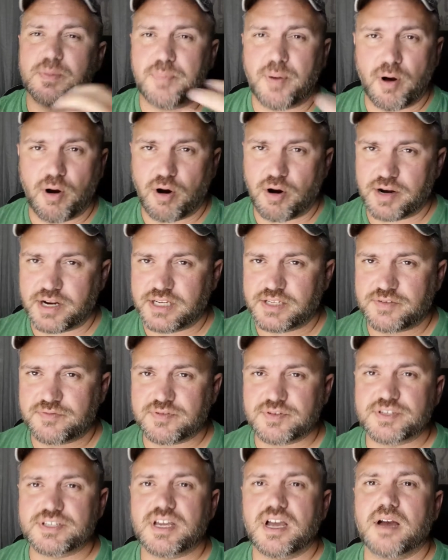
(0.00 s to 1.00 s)
been to parties
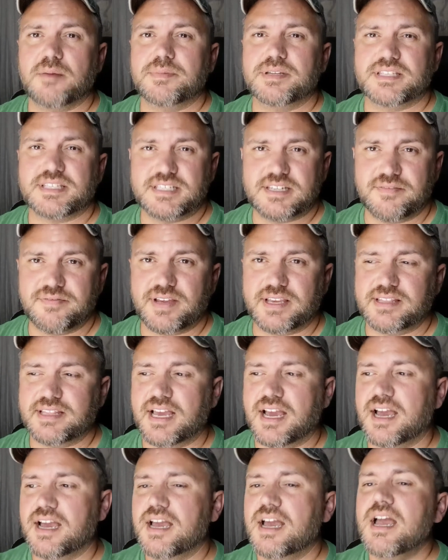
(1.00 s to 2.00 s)
for some and stuff like
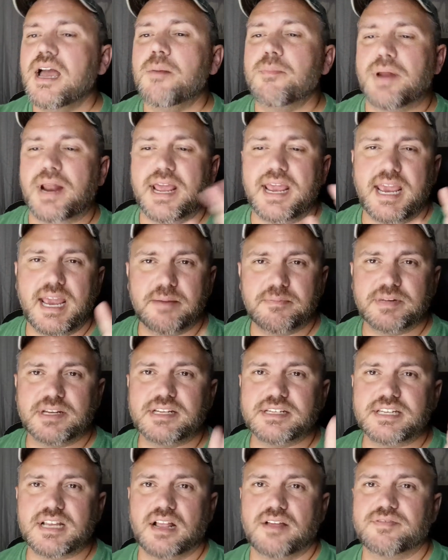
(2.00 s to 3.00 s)
that, but I am
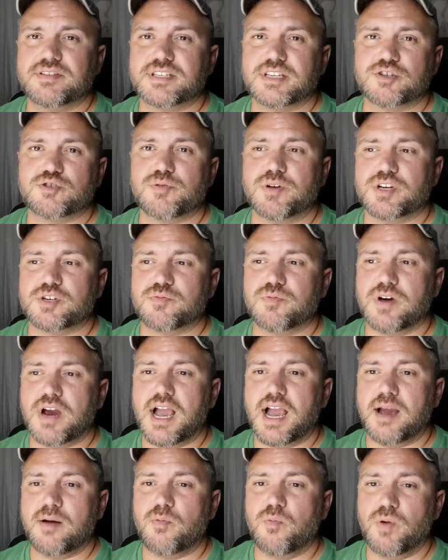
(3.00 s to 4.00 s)
going to tell of a situation
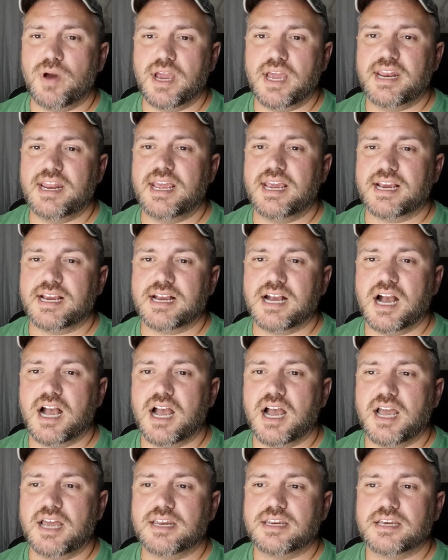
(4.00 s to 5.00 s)
where I went and
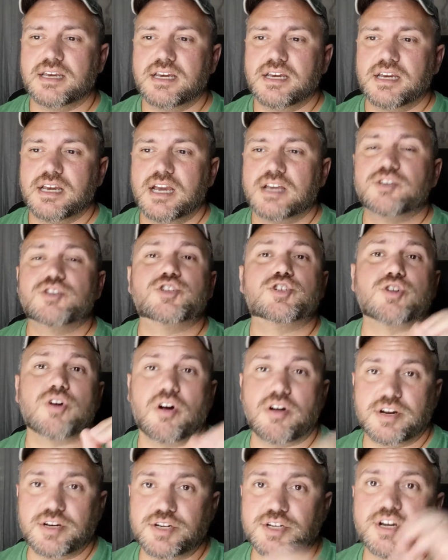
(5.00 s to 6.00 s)

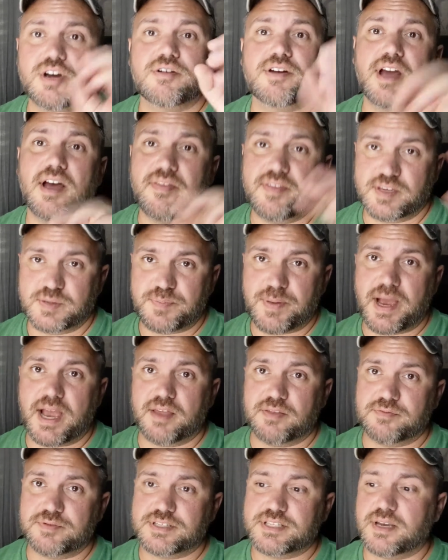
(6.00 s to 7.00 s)
started to go down this
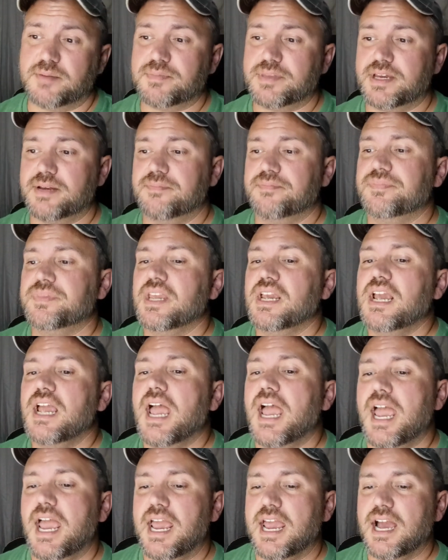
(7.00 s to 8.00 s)
path with something.
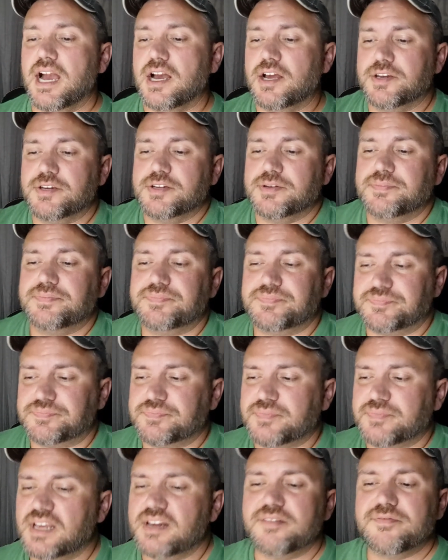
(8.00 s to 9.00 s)
And
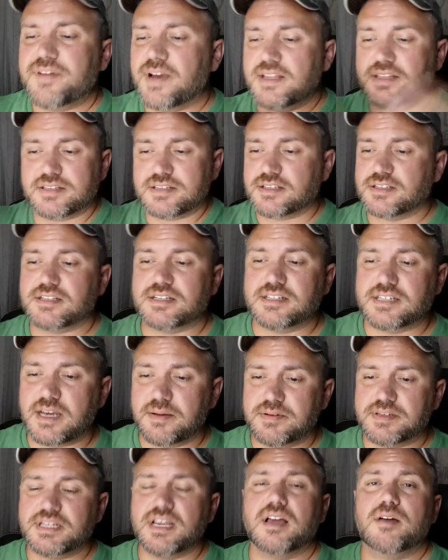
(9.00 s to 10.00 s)
in fact, this is a good
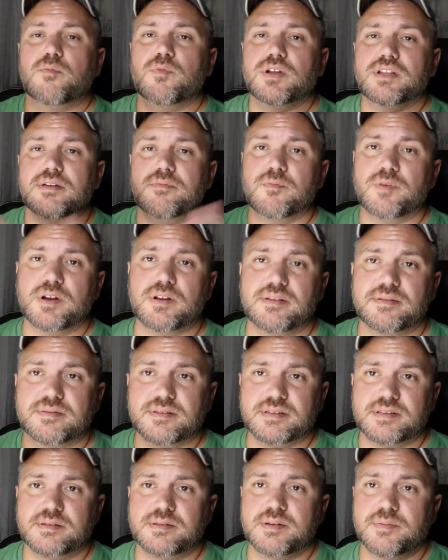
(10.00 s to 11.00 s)
time to tell it. What
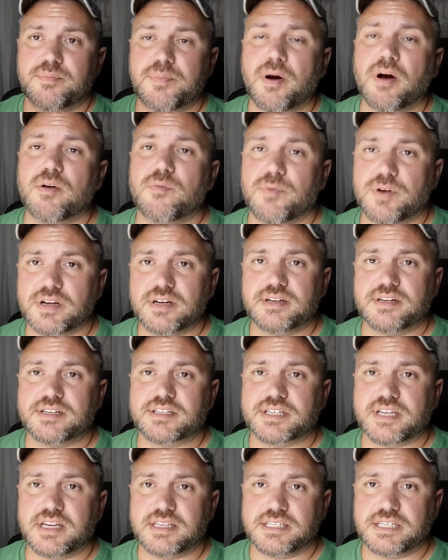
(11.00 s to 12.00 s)
the part we're going to
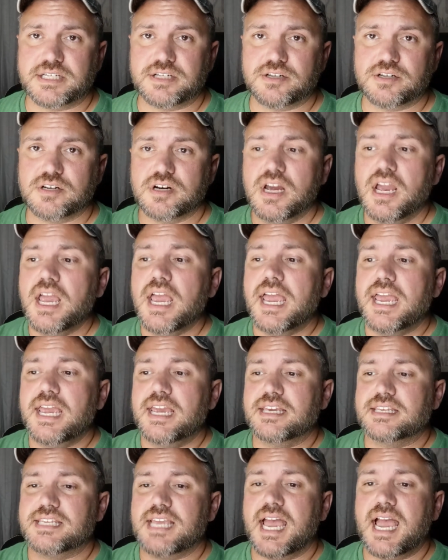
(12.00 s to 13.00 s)
discuss here
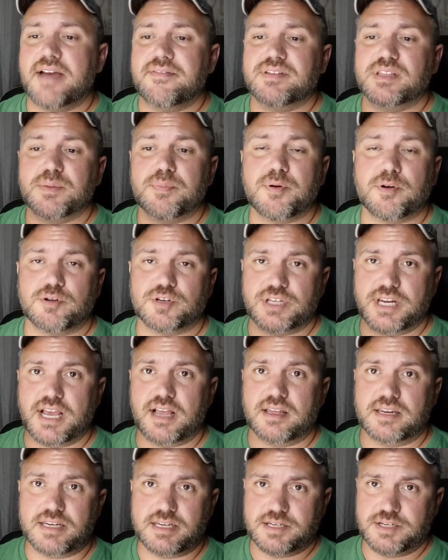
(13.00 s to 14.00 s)
is having the
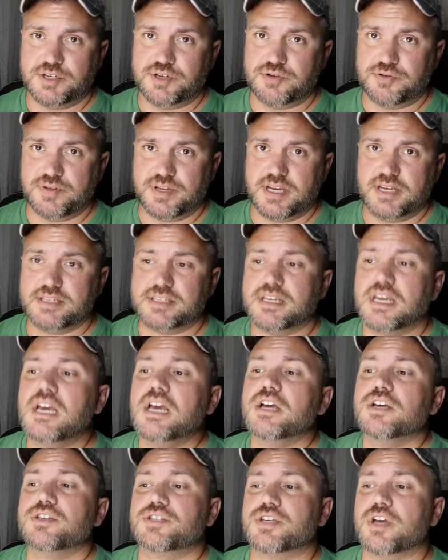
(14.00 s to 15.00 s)
personality to do this.
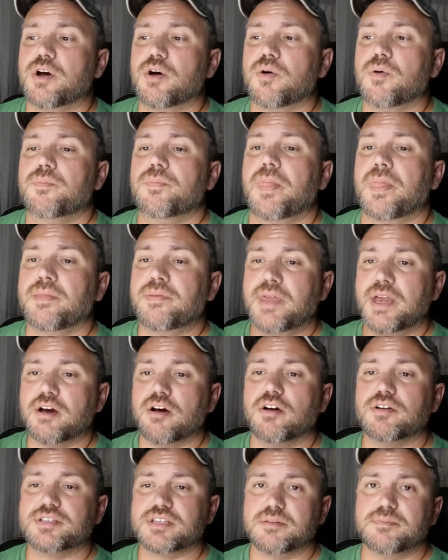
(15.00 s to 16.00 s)
So
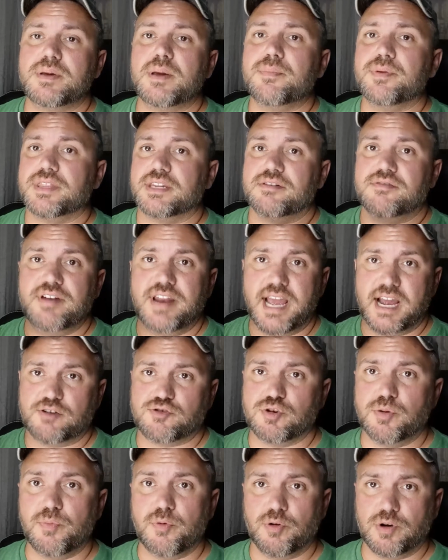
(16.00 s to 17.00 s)
there are some people that are
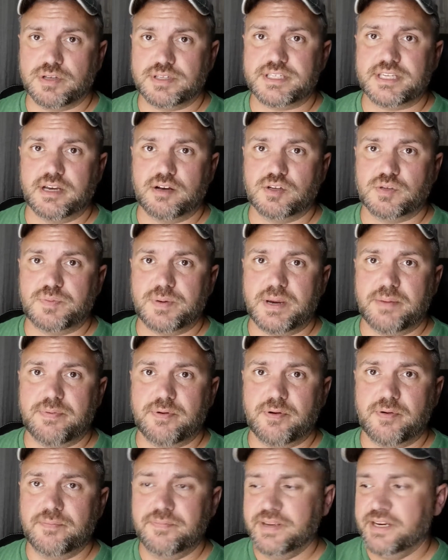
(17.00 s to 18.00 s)
natural born
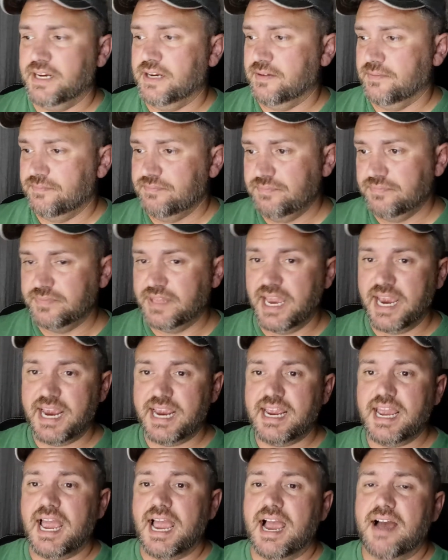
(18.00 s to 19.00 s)
salespeople.
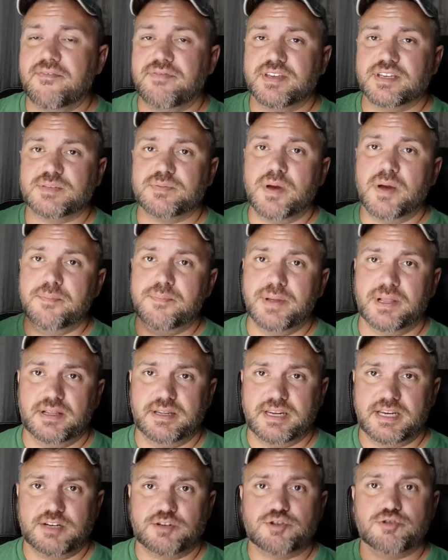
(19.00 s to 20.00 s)
They have this
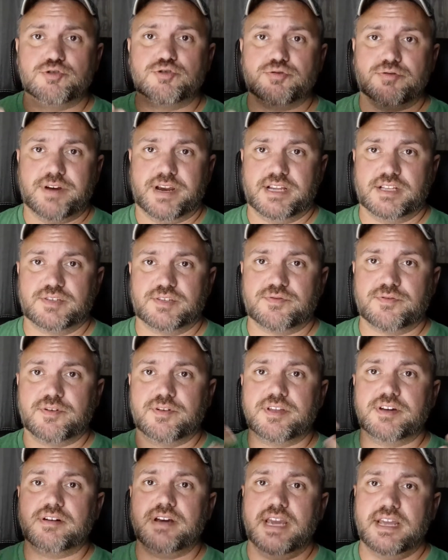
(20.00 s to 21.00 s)
ability to
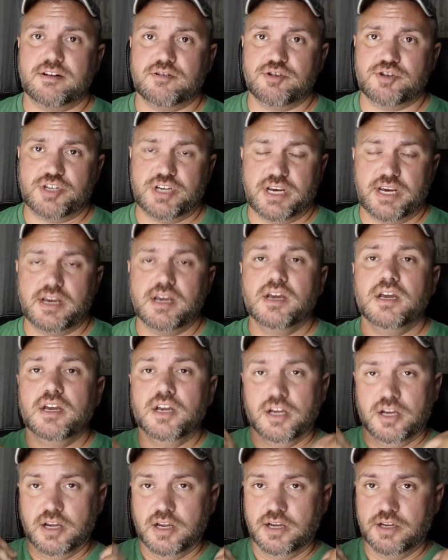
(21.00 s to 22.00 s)
transfer their energy
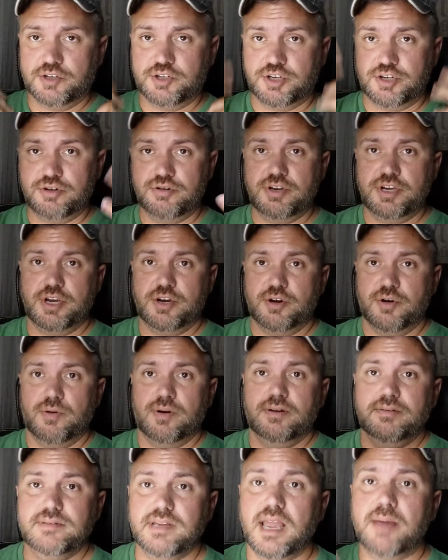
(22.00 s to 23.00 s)
to
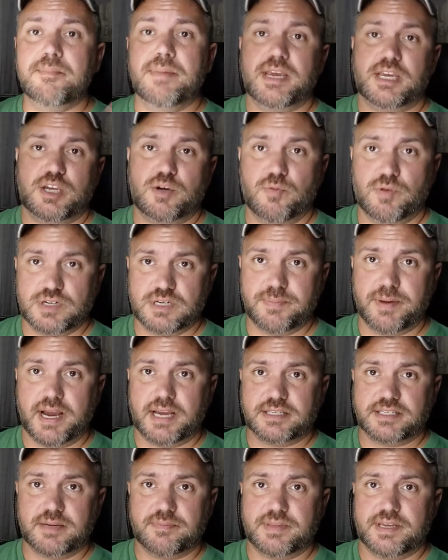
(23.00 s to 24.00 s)
you and make you want to
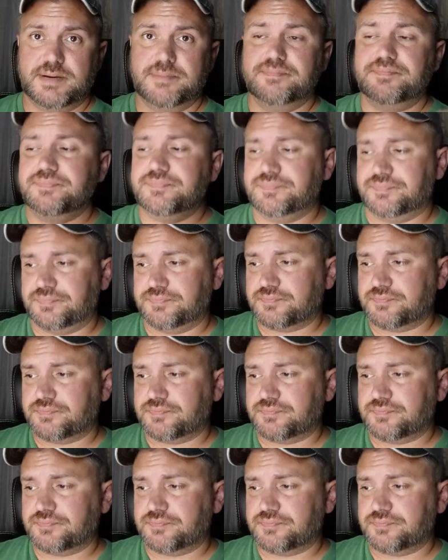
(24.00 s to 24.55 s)
buy something.